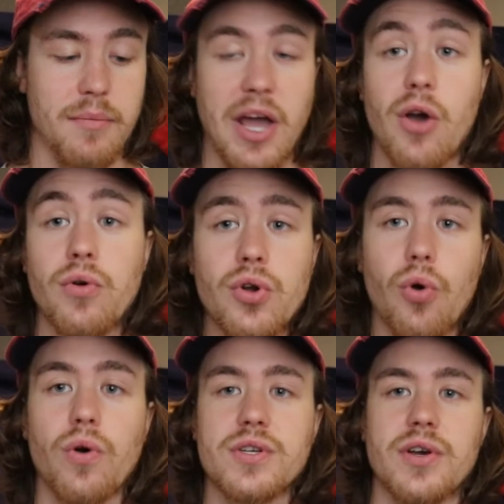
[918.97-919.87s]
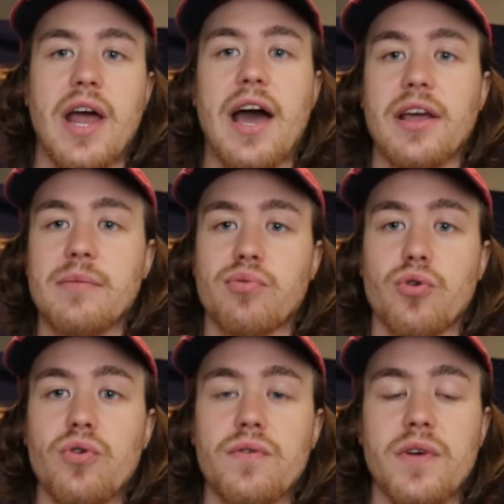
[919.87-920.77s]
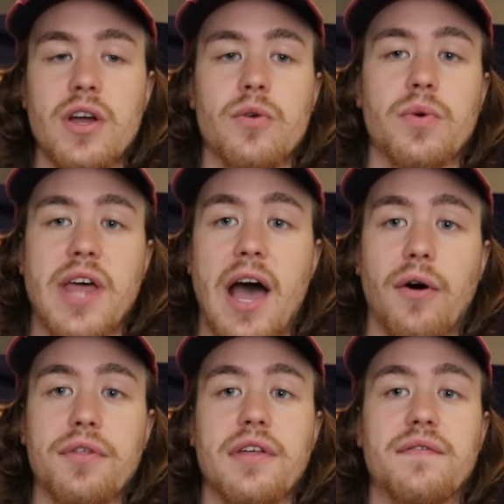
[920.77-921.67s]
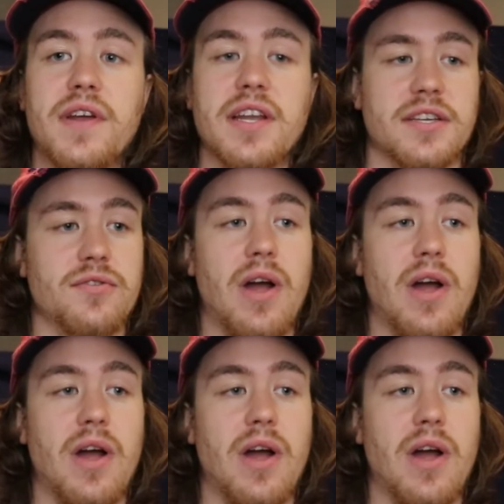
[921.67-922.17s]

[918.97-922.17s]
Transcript: my own course on how to improve with health and fitness.